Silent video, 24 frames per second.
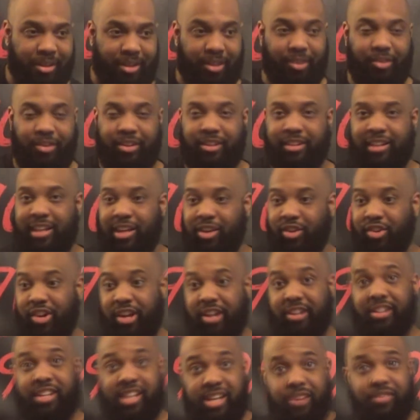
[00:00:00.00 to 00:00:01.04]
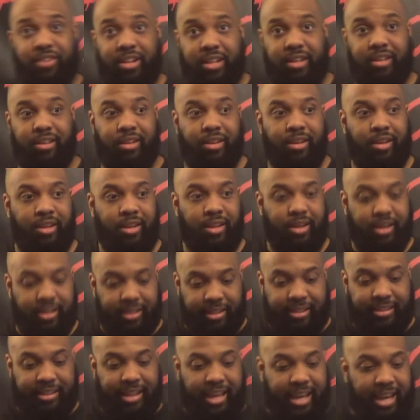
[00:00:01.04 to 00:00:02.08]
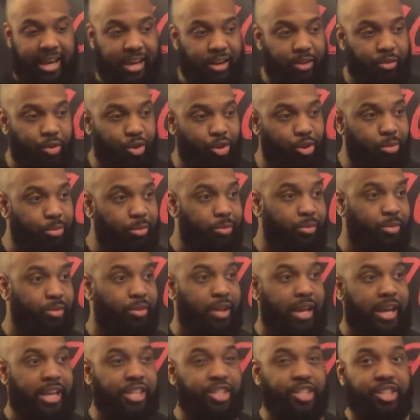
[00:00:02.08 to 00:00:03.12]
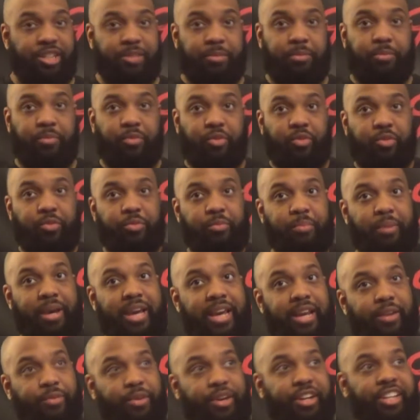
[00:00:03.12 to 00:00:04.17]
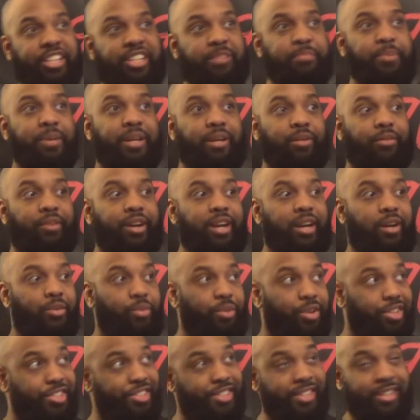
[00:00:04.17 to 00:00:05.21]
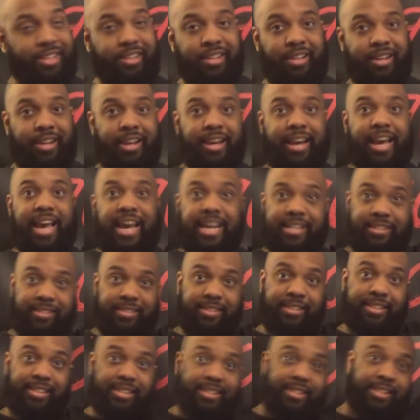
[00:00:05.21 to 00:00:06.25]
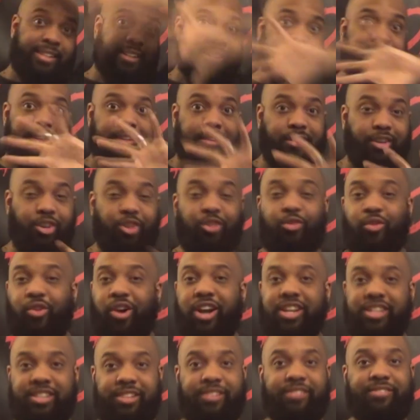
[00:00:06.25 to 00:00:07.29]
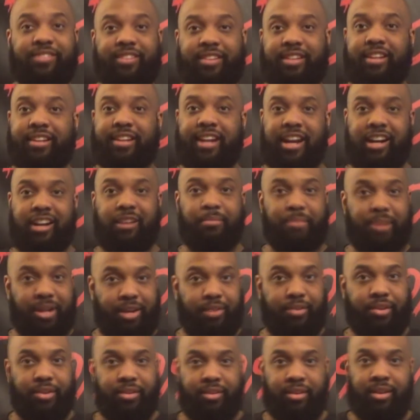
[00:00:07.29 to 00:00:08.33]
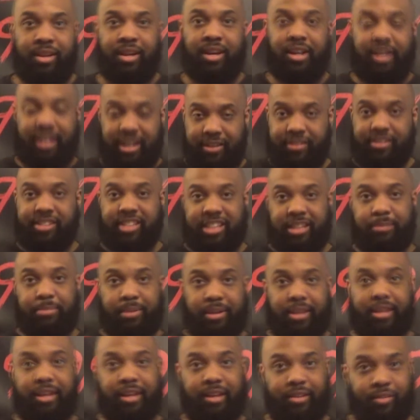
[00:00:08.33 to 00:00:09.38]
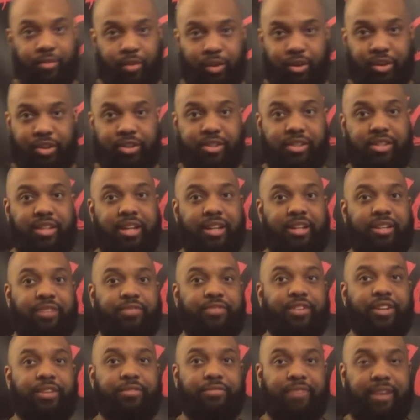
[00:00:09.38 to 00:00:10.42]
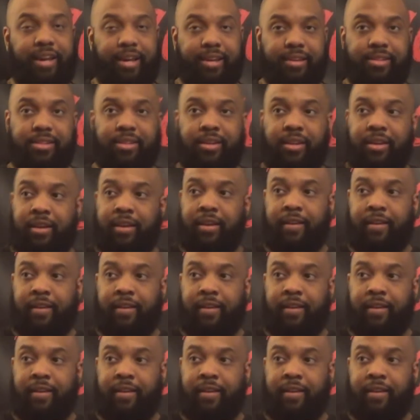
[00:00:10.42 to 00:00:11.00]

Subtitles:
You know, it was a lot of creativity. Cause like they had a room actually made where it could spin around, where she actually is on the ceiling. Go watch the documentaries, Never Sleep Again, where you can see all these fun facts.